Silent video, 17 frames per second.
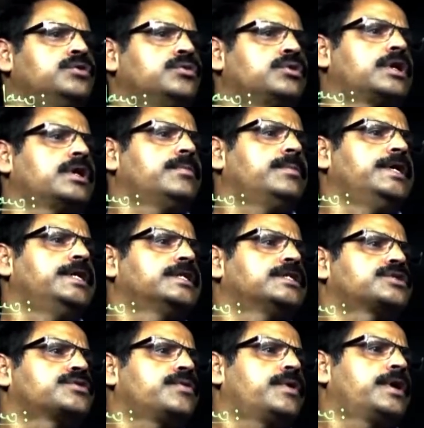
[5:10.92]
Newton
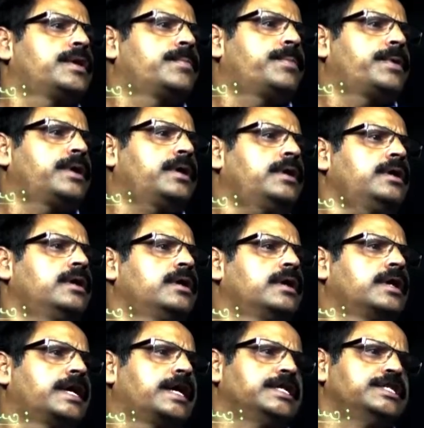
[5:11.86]
meter square per
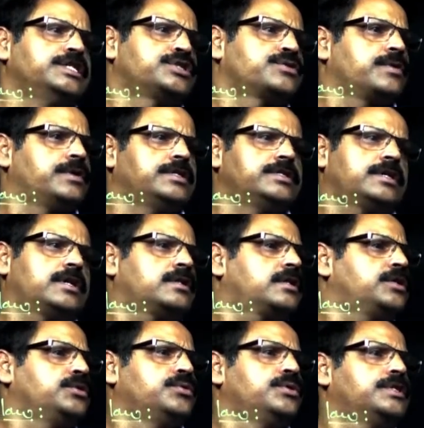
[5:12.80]
kg square. These are
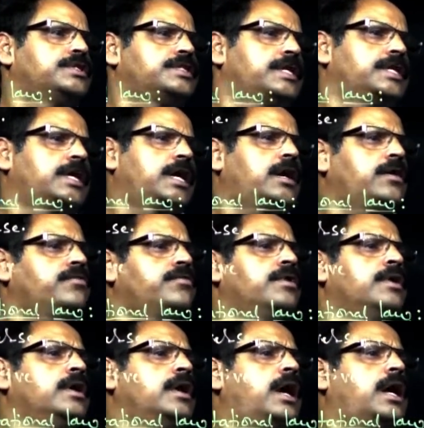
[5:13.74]
the units
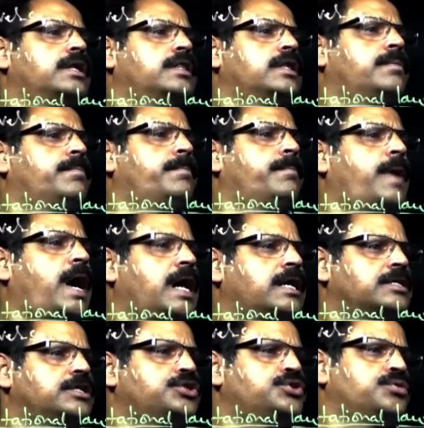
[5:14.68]
anyhow, and the
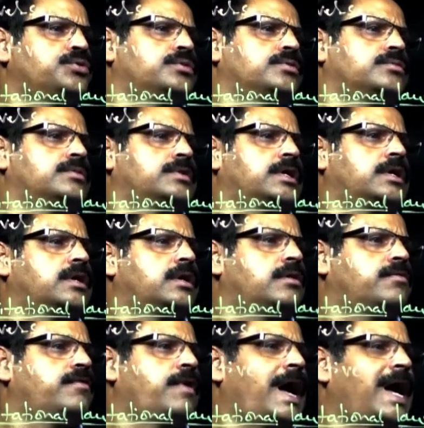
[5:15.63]
magnitude,
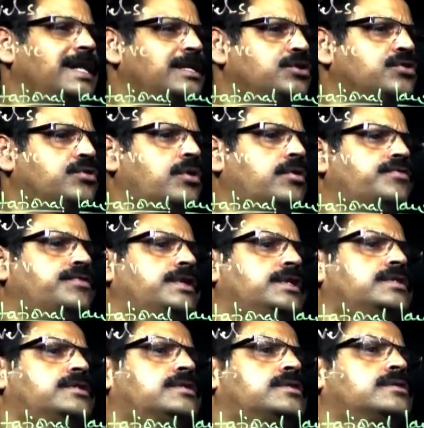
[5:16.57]
the value of
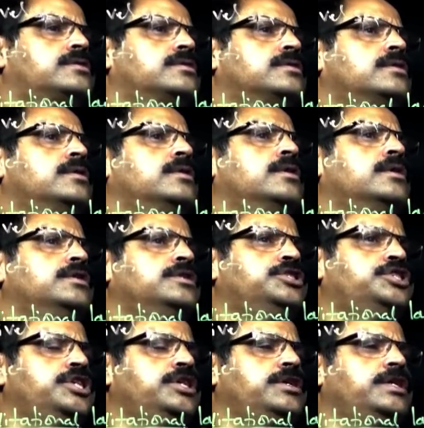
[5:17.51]
this
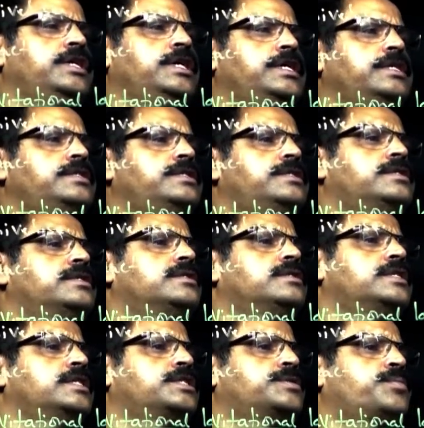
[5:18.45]
G is
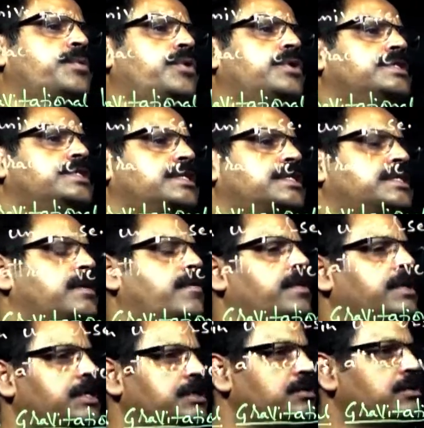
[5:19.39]

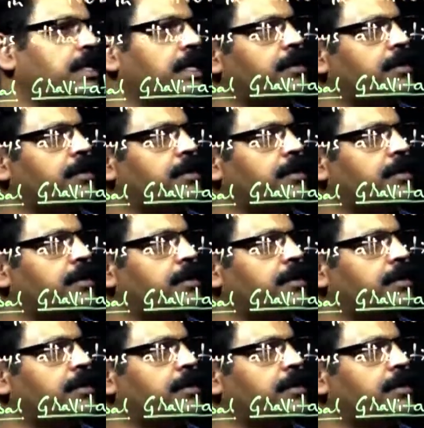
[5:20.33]
6.67 into